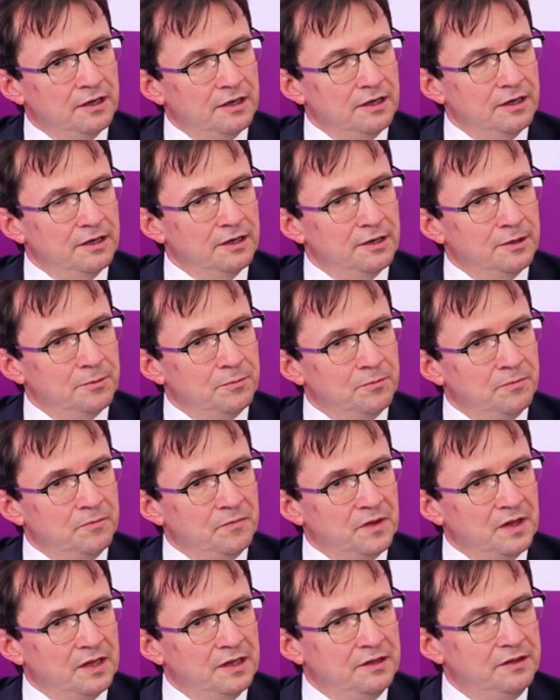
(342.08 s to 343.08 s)

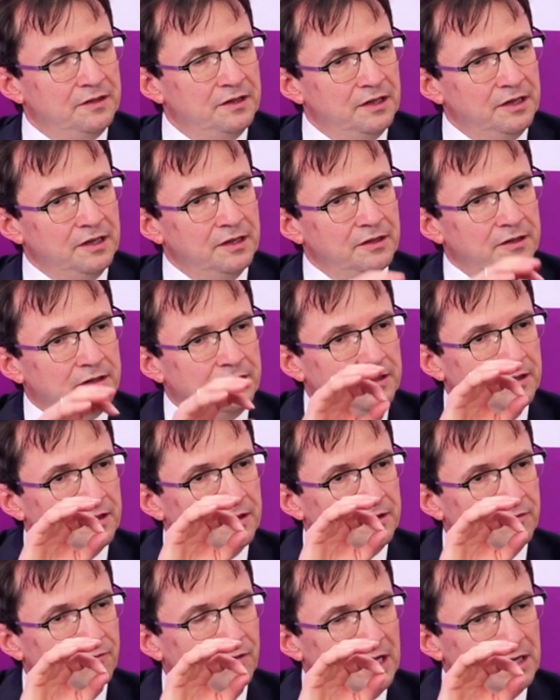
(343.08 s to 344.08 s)
the
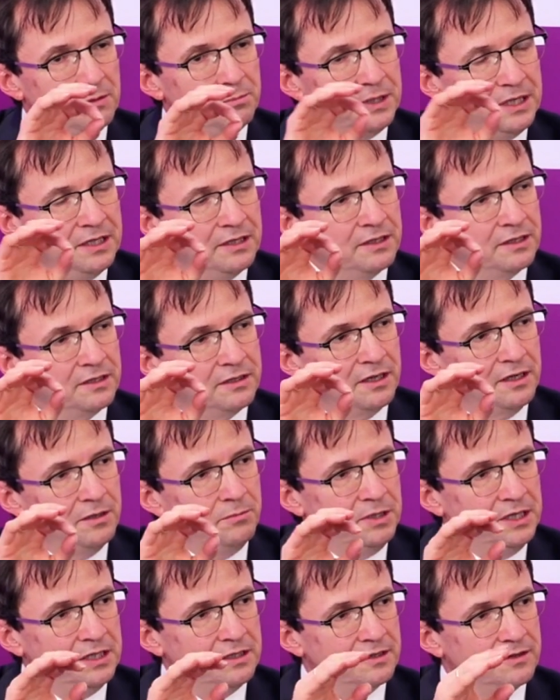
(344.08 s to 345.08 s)
well-being in
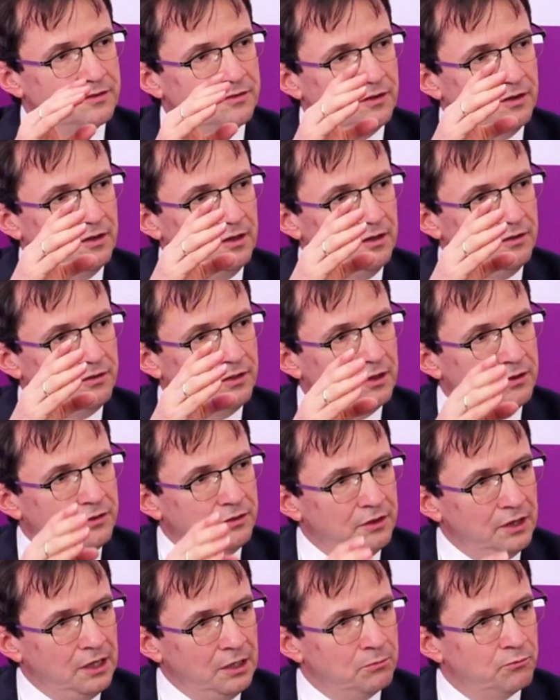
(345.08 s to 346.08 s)
diabetes is the
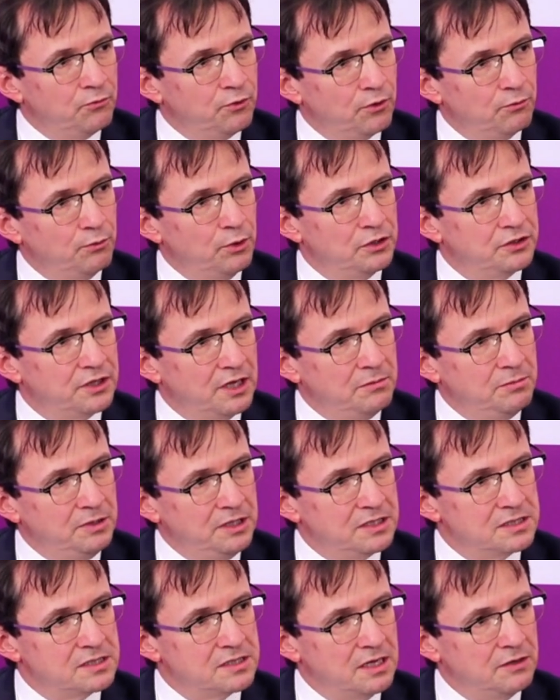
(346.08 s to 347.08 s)
theme for World
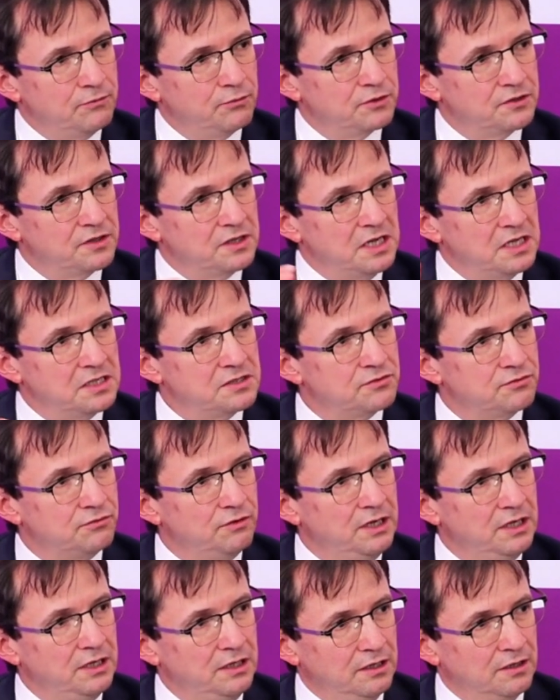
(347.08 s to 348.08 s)
Diabetes Day for the next
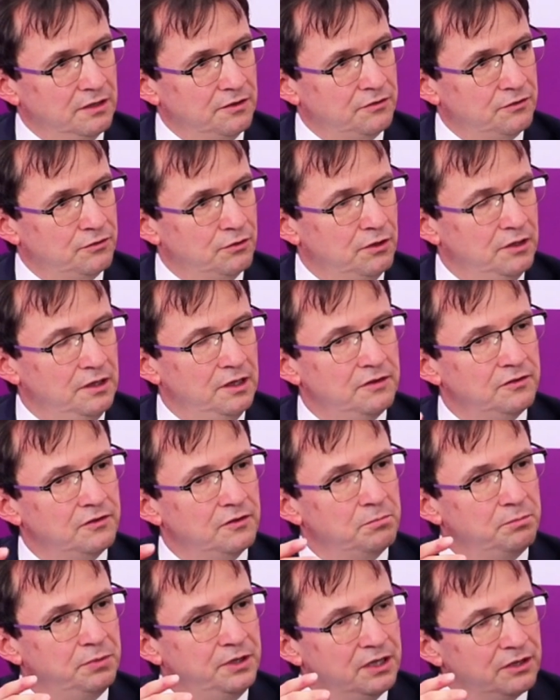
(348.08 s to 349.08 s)
3 years. So it's a
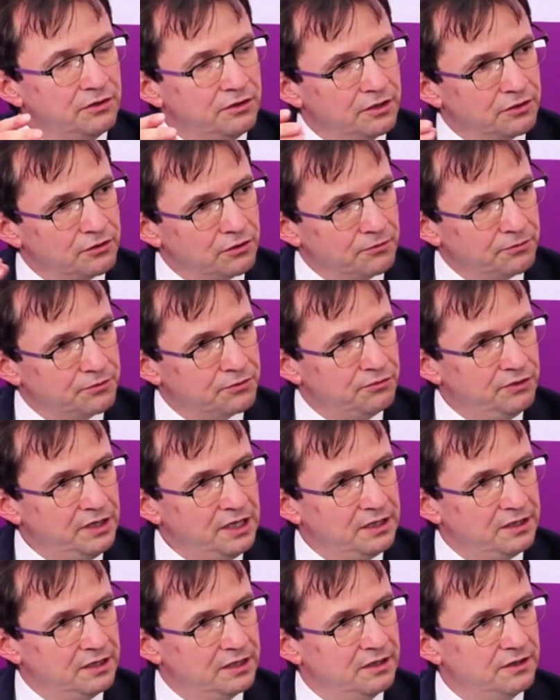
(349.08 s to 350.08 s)
period of 3
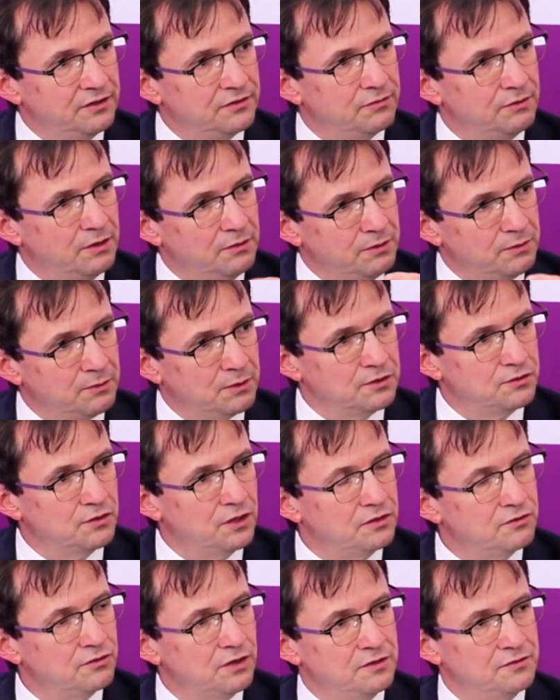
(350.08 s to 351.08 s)
years where we want to
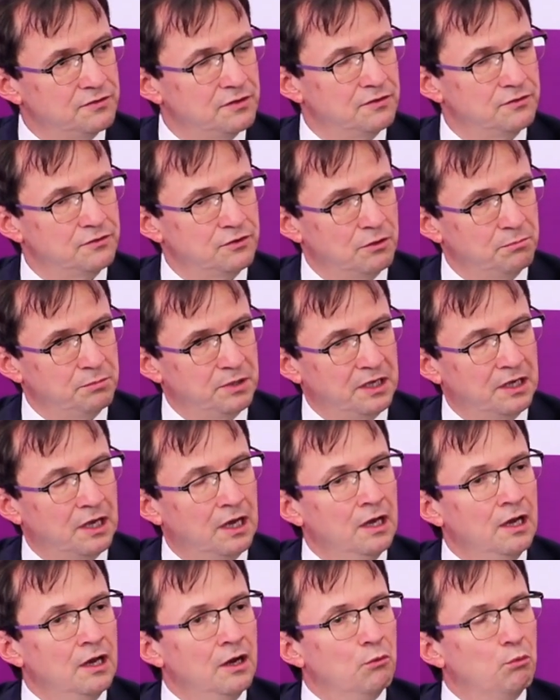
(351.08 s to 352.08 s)
address this topic.
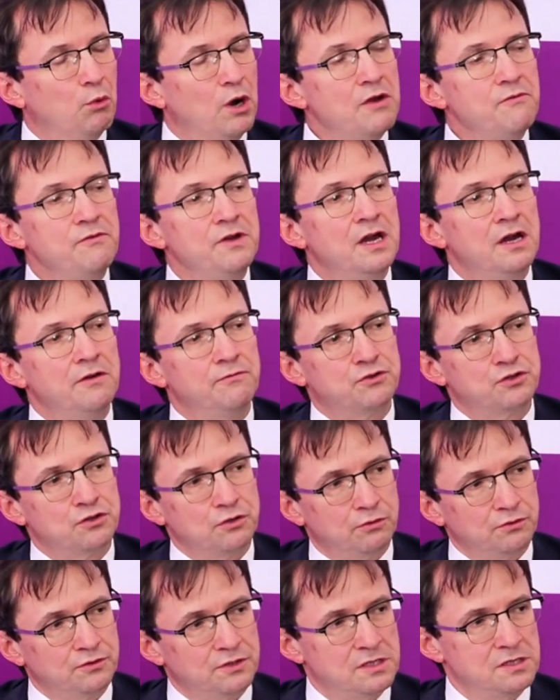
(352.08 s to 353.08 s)
Why we have
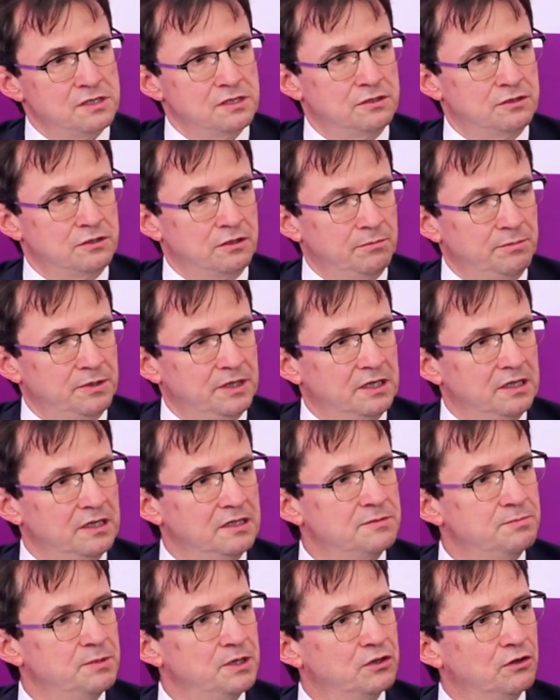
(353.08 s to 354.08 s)
chosen this topic?
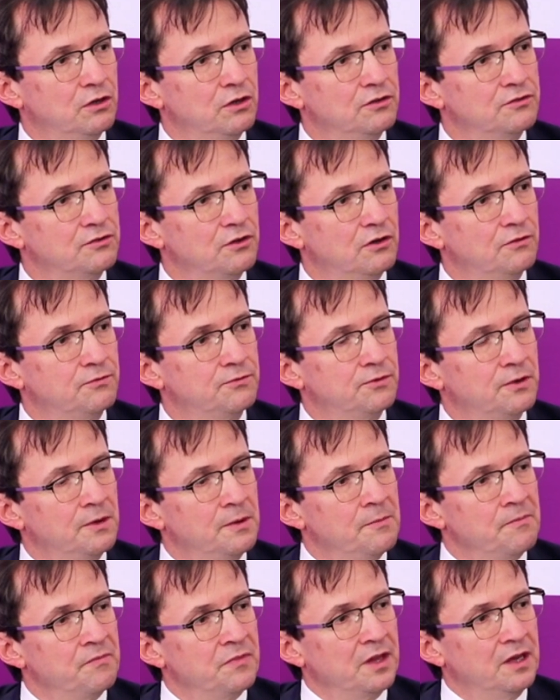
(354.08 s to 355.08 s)
It's because of
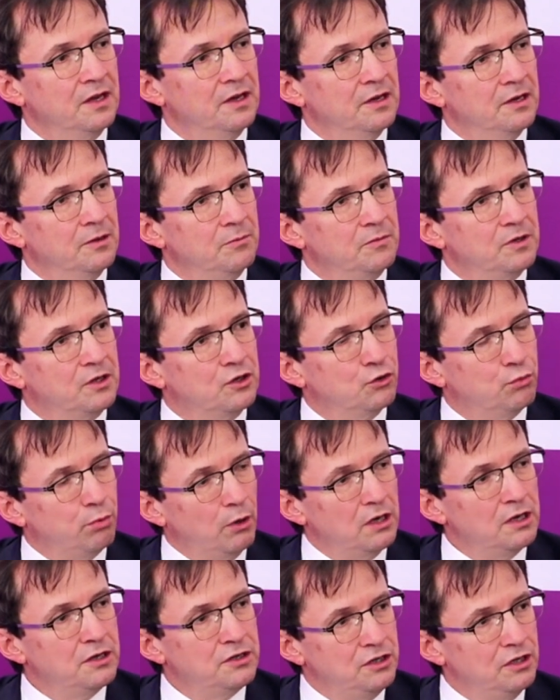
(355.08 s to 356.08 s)

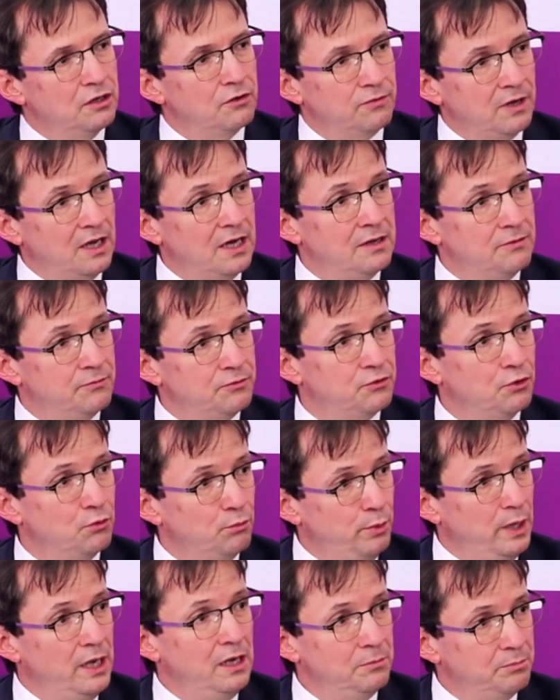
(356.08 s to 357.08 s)
quality of life. So
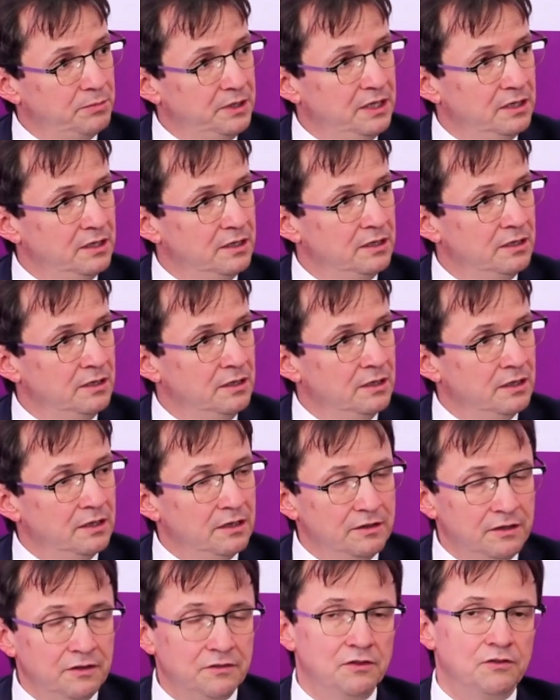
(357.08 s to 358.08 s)
well-being,
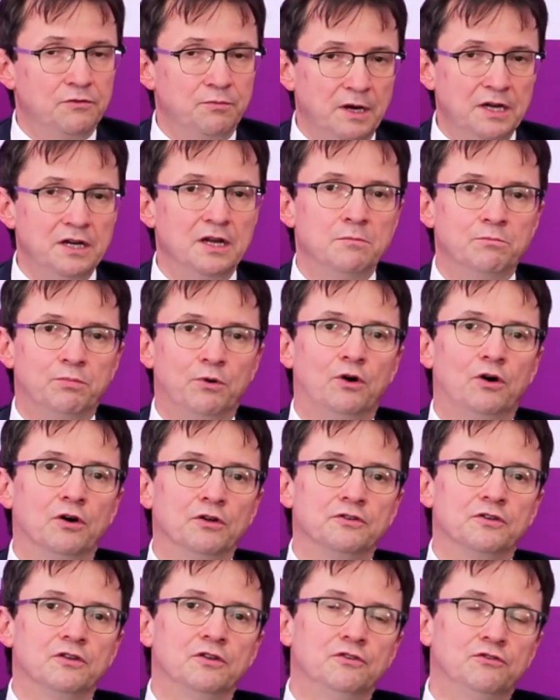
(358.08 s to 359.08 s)
this is very
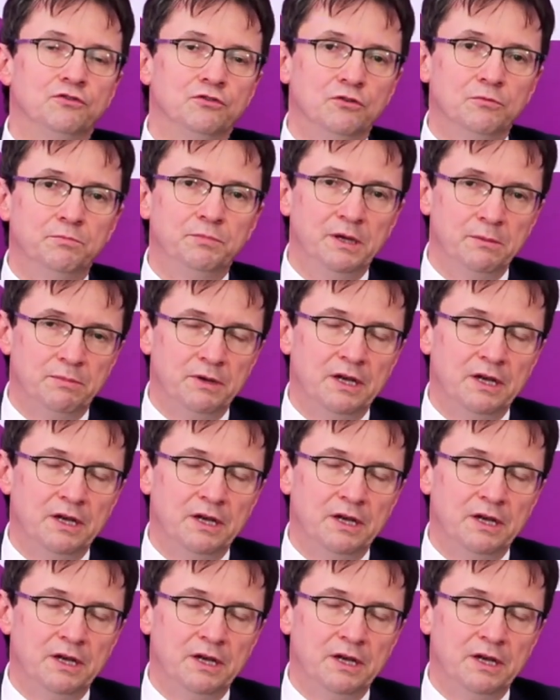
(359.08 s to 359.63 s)
important to people